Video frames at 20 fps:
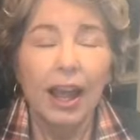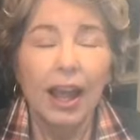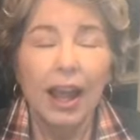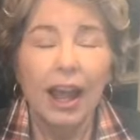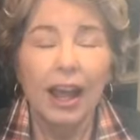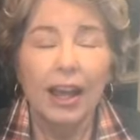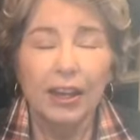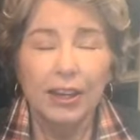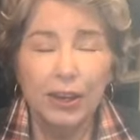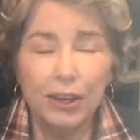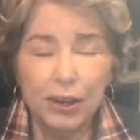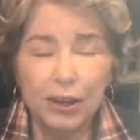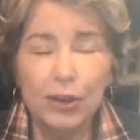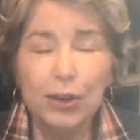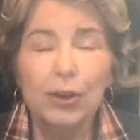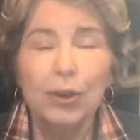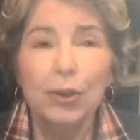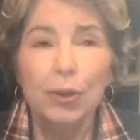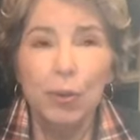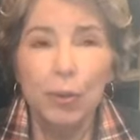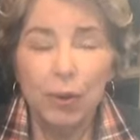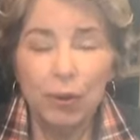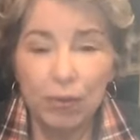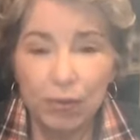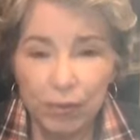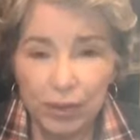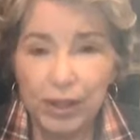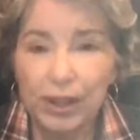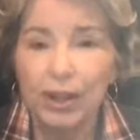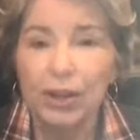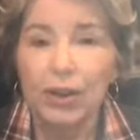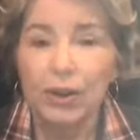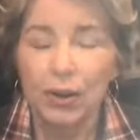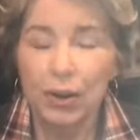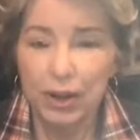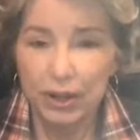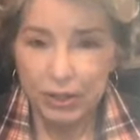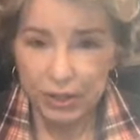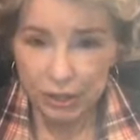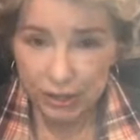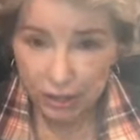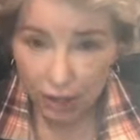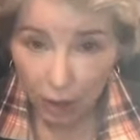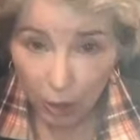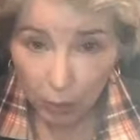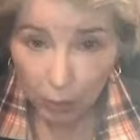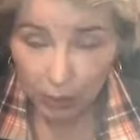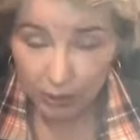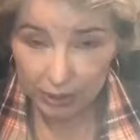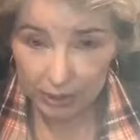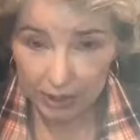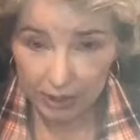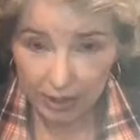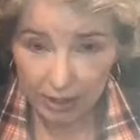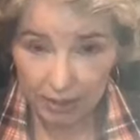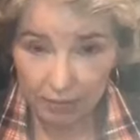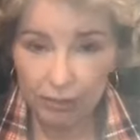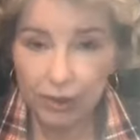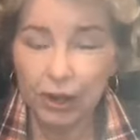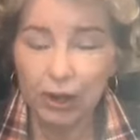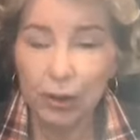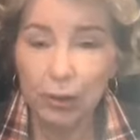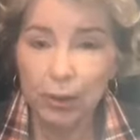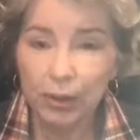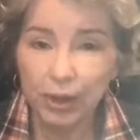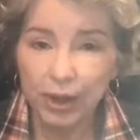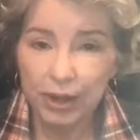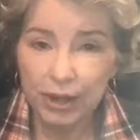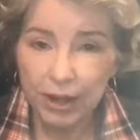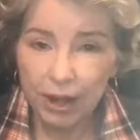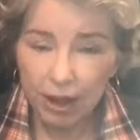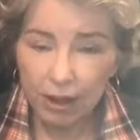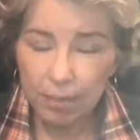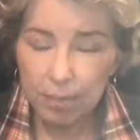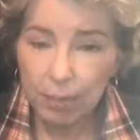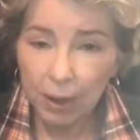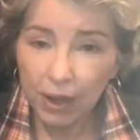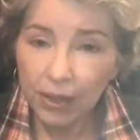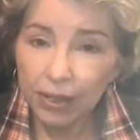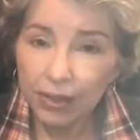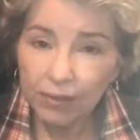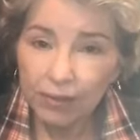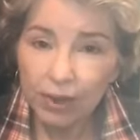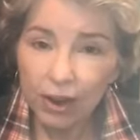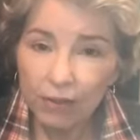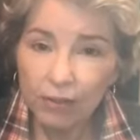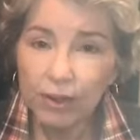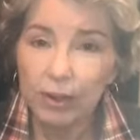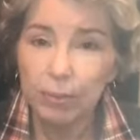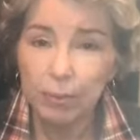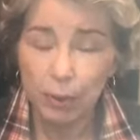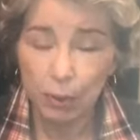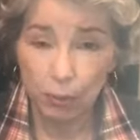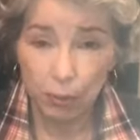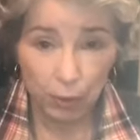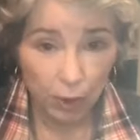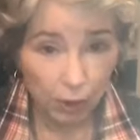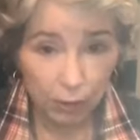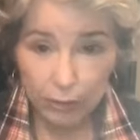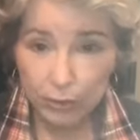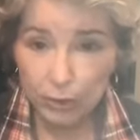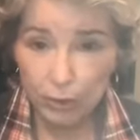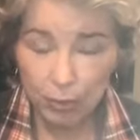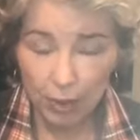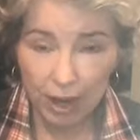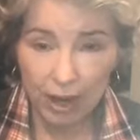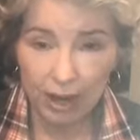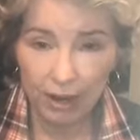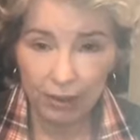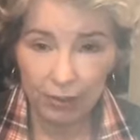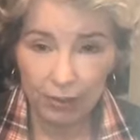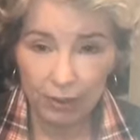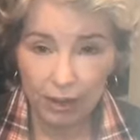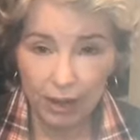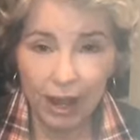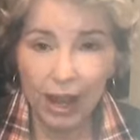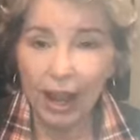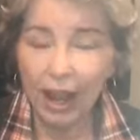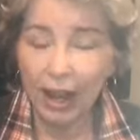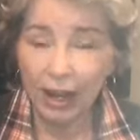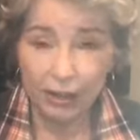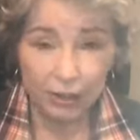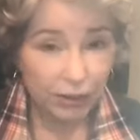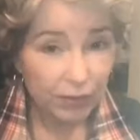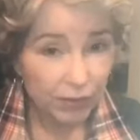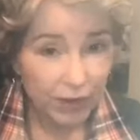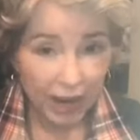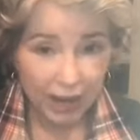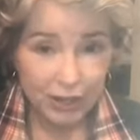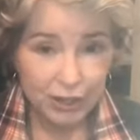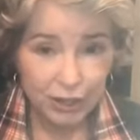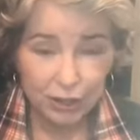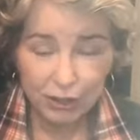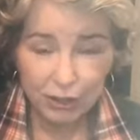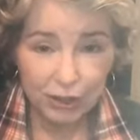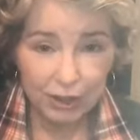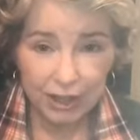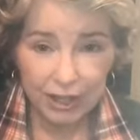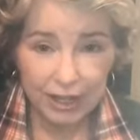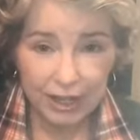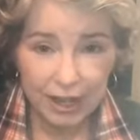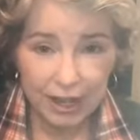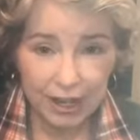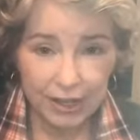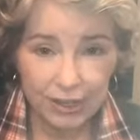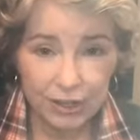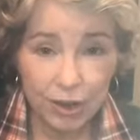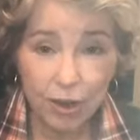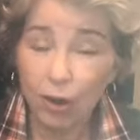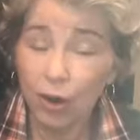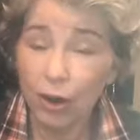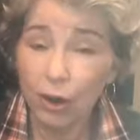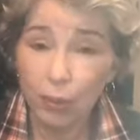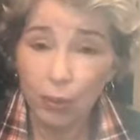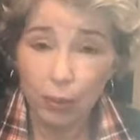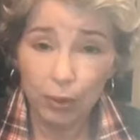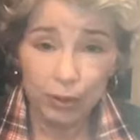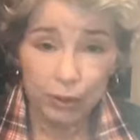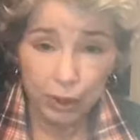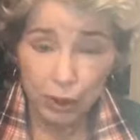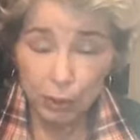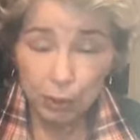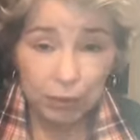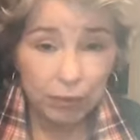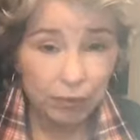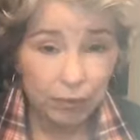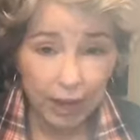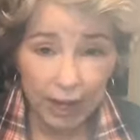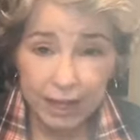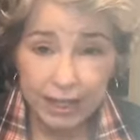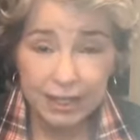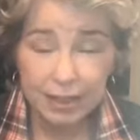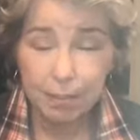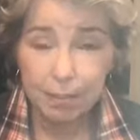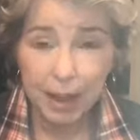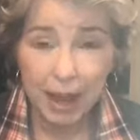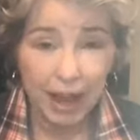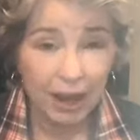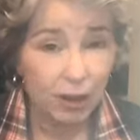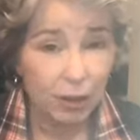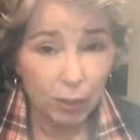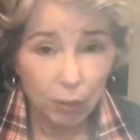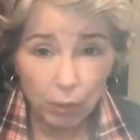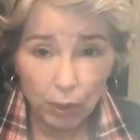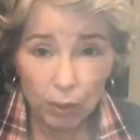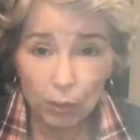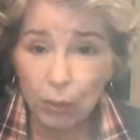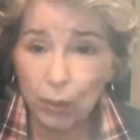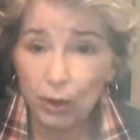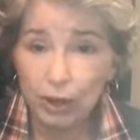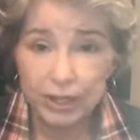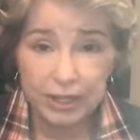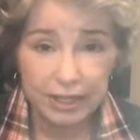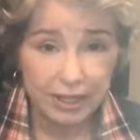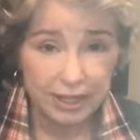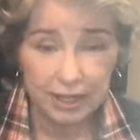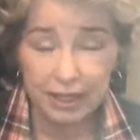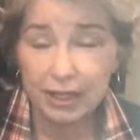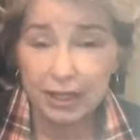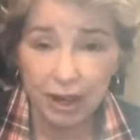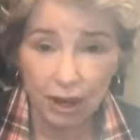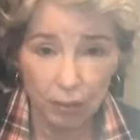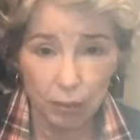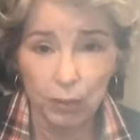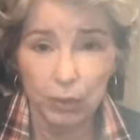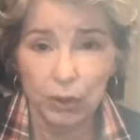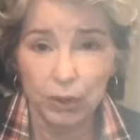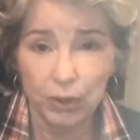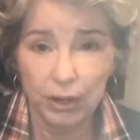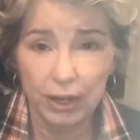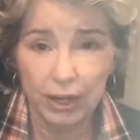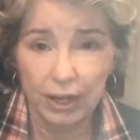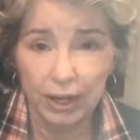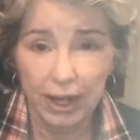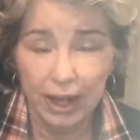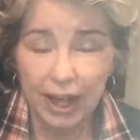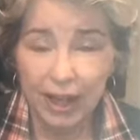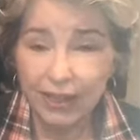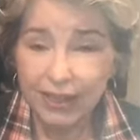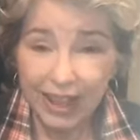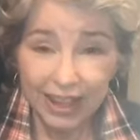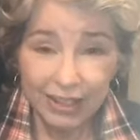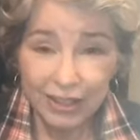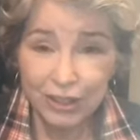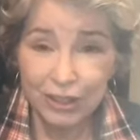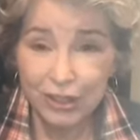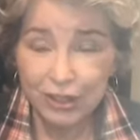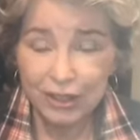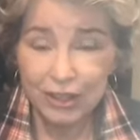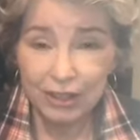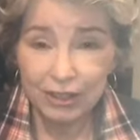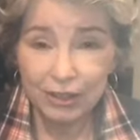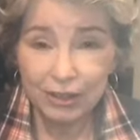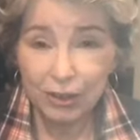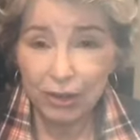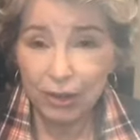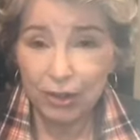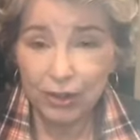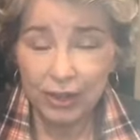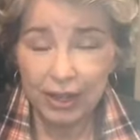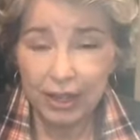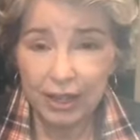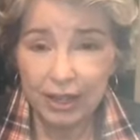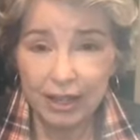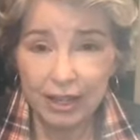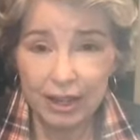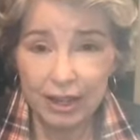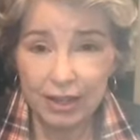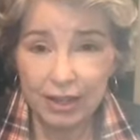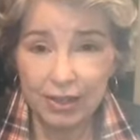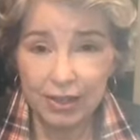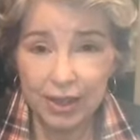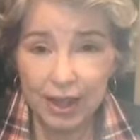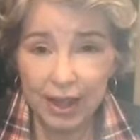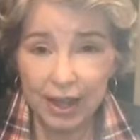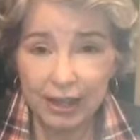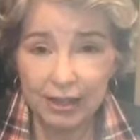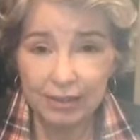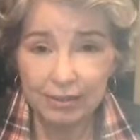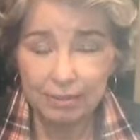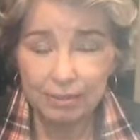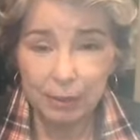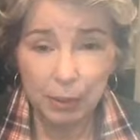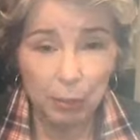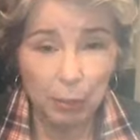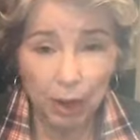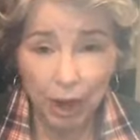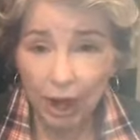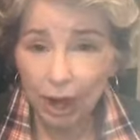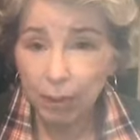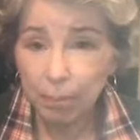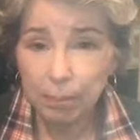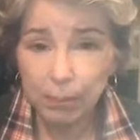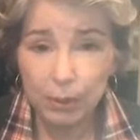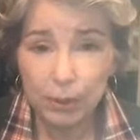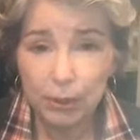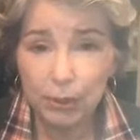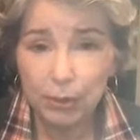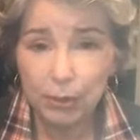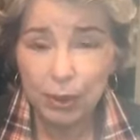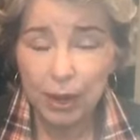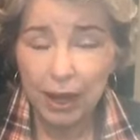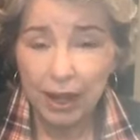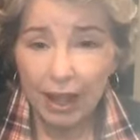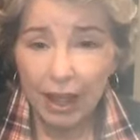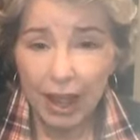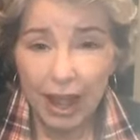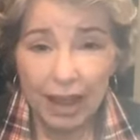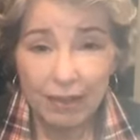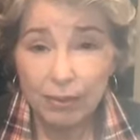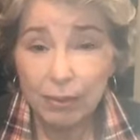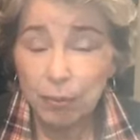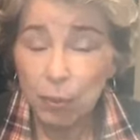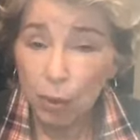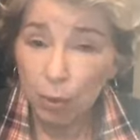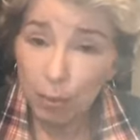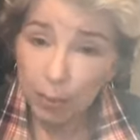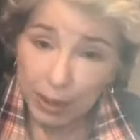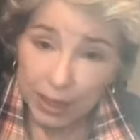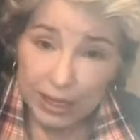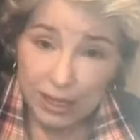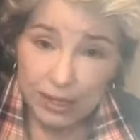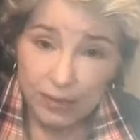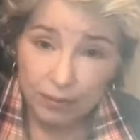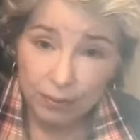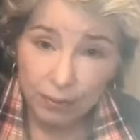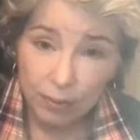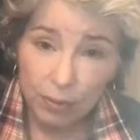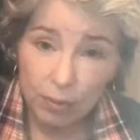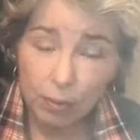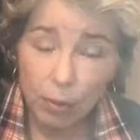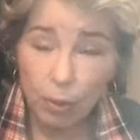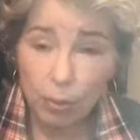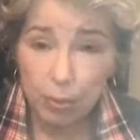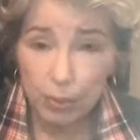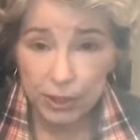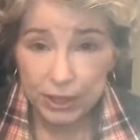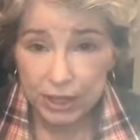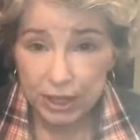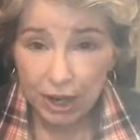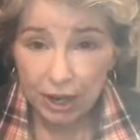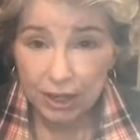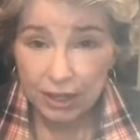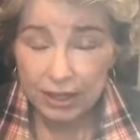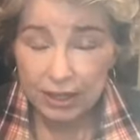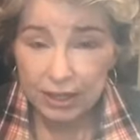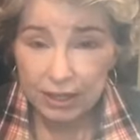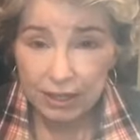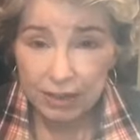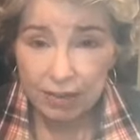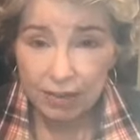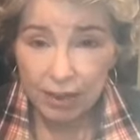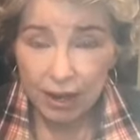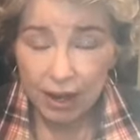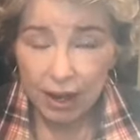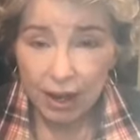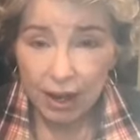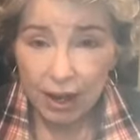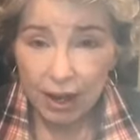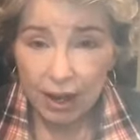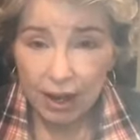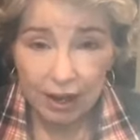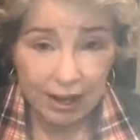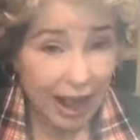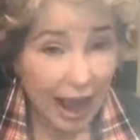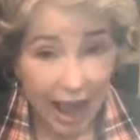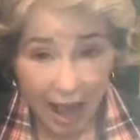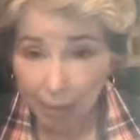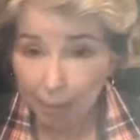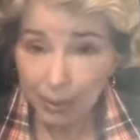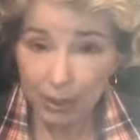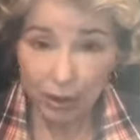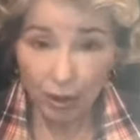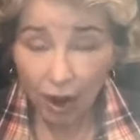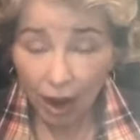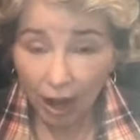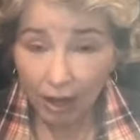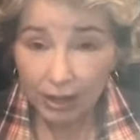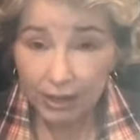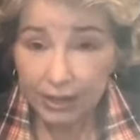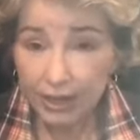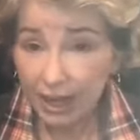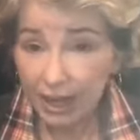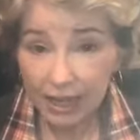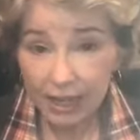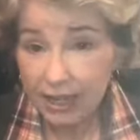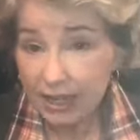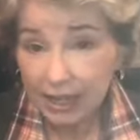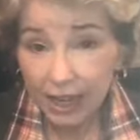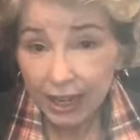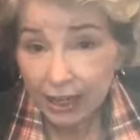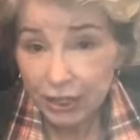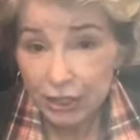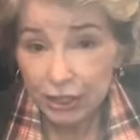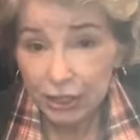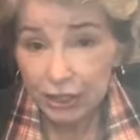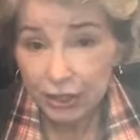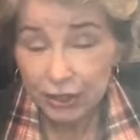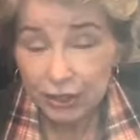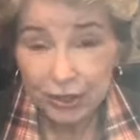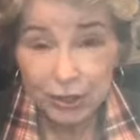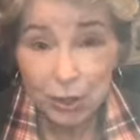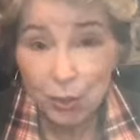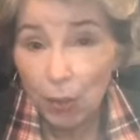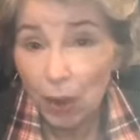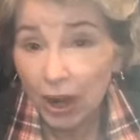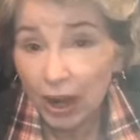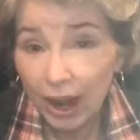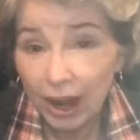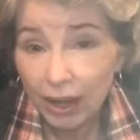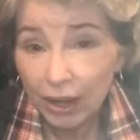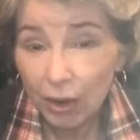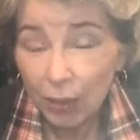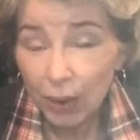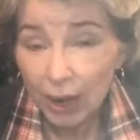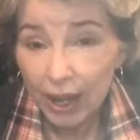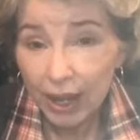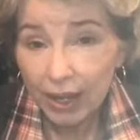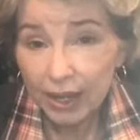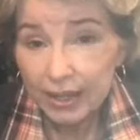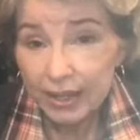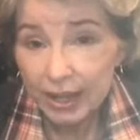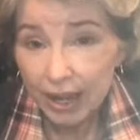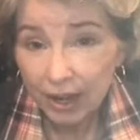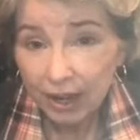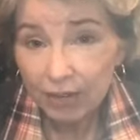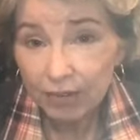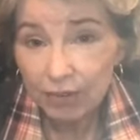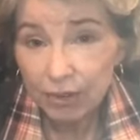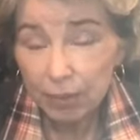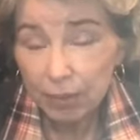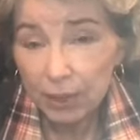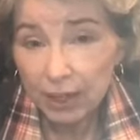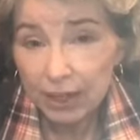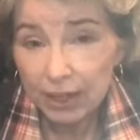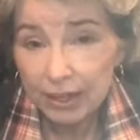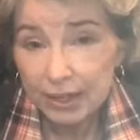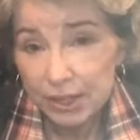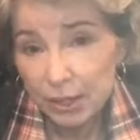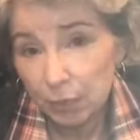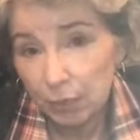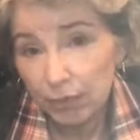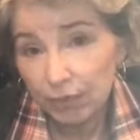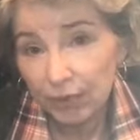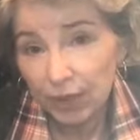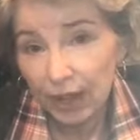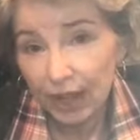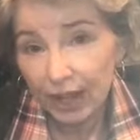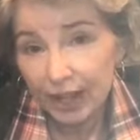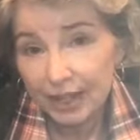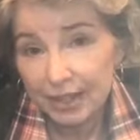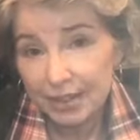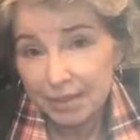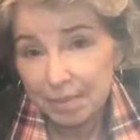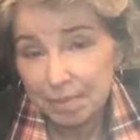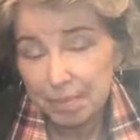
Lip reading: and you will feel so relieved when the month of November rolls around and you've got your little index card where you reflected back on what worked and did not work. That's just a little thing that will help you have a more peaceful, more productive, happier holiday next year. So why not go ahead and take a few minutes and reflect?